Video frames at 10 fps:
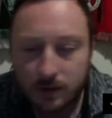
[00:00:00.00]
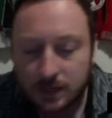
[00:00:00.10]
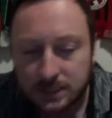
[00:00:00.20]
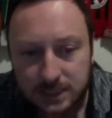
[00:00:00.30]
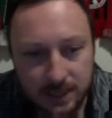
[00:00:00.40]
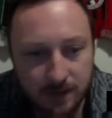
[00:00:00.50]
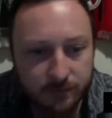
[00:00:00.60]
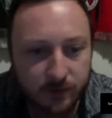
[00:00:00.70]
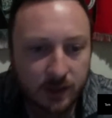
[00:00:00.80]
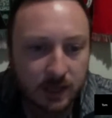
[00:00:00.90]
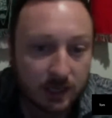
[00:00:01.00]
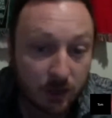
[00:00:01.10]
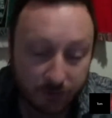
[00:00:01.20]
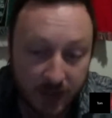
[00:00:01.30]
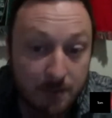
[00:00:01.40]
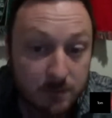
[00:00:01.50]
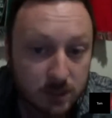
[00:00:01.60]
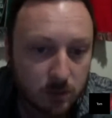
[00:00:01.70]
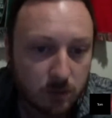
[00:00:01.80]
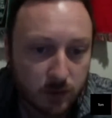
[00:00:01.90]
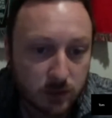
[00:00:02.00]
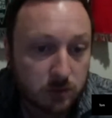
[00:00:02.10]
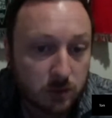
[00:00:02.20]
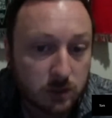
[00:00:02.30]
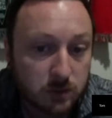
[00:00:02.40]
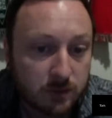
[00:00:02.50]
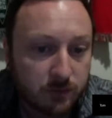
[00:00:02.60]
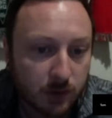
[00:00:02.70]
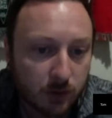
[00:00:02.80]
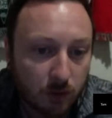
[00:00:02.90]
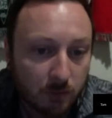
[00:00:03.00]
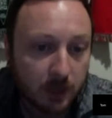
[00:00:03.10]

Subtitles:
Is it time for him to move on to a different club?